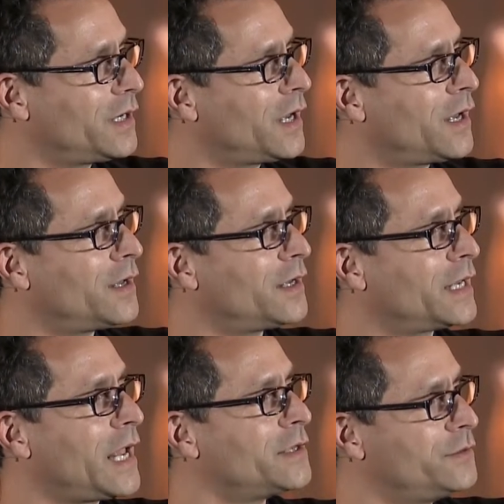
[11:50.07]
Uh,
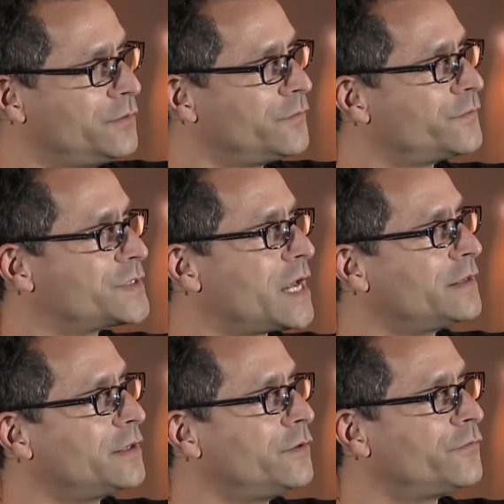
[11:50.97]
again, you've
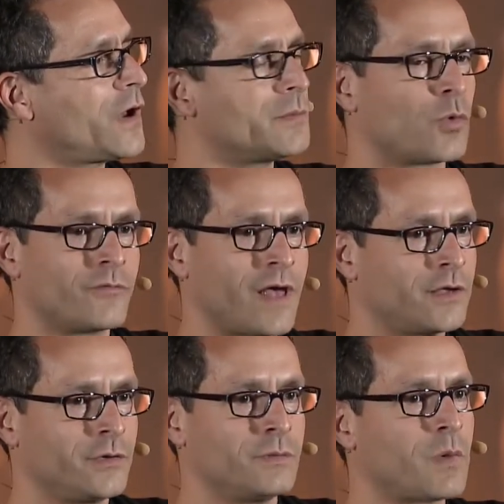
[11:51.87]
said that you mm-hmm. find more
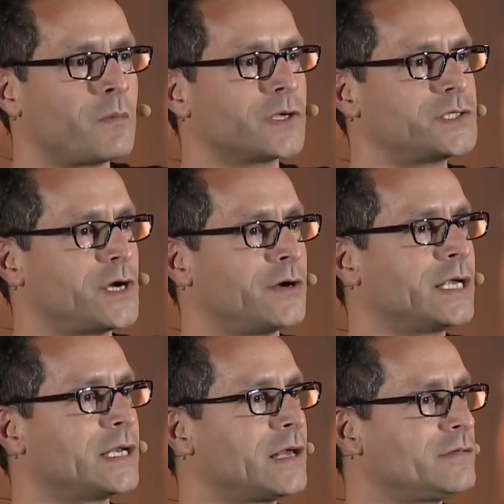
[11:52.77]
value in public
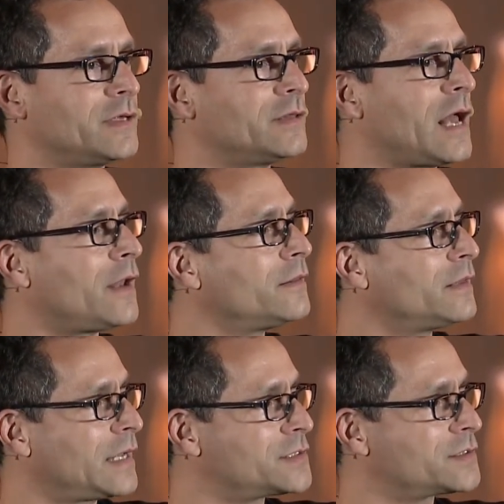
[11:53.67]
sharing, and I think
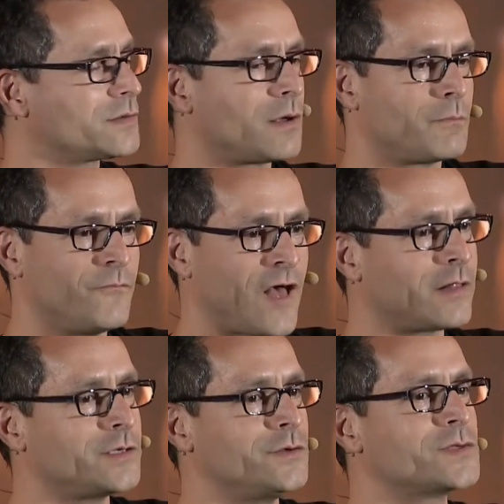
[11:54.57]
that that's a valid